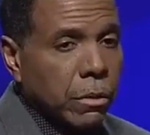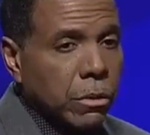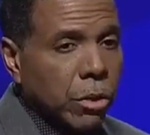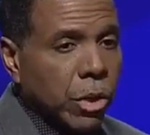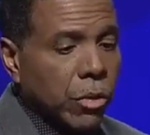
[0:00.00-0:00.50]

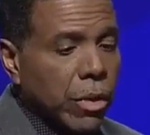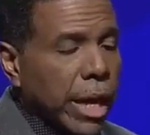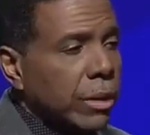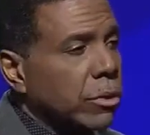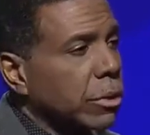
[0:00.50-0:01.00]
to
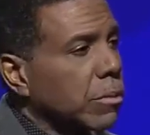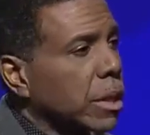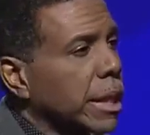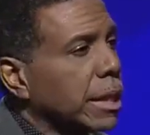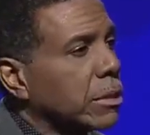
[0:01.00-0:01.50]
correct some
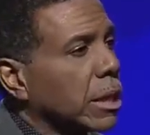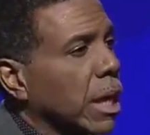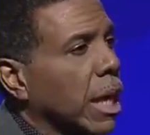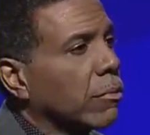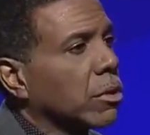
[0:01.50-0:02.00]
things that
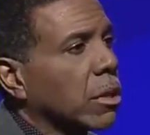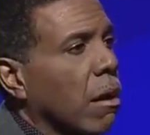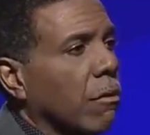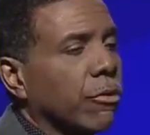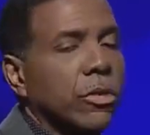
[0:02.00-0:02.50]
I've
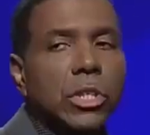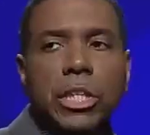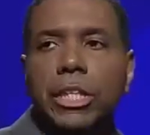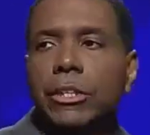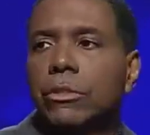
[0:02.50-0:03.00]
taught for
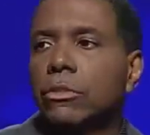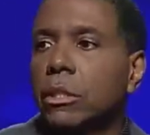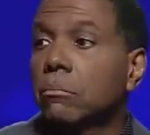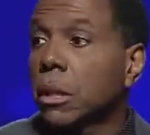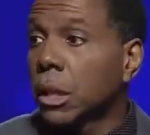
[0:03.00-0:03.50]
years
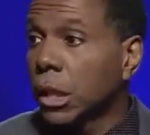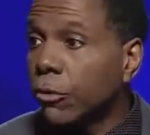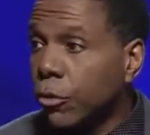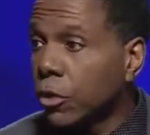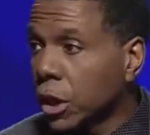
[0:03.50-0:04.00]
and
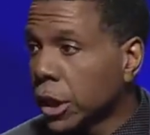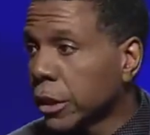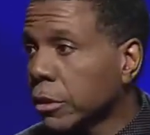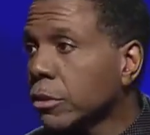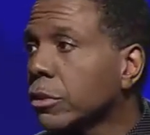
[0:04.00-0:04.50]
believed for
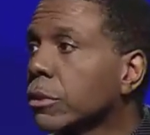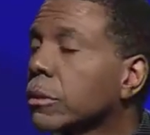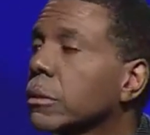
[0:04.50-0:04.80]
years,